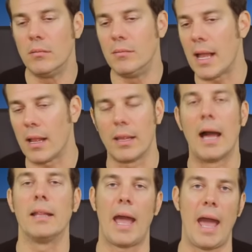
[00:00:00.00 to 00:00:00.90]
not a
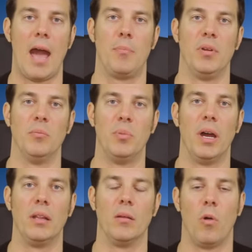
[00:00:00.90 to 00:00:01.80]
lot happened,
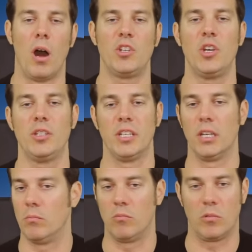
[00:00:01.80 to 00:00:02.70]
but
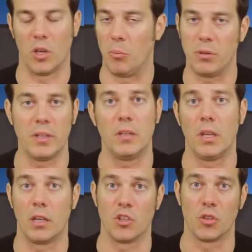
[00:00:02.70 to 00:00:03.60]
Washington
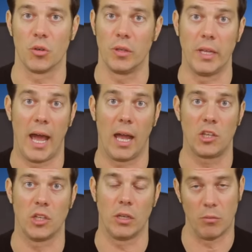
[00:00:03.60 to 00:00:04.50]
completely controlled the action.